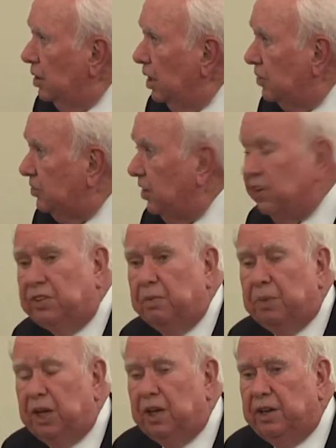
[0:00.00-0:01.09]

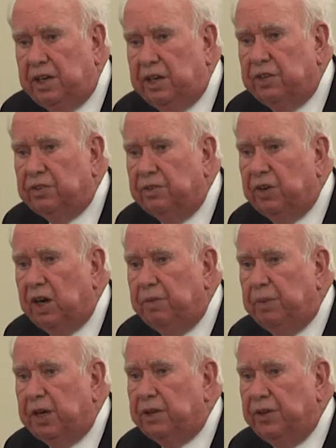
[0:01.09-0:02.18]
Accessibility is a very
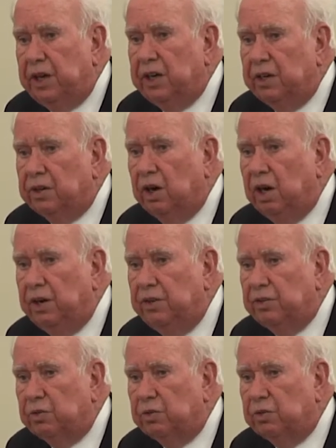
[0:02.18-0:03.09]
big thing in gardens.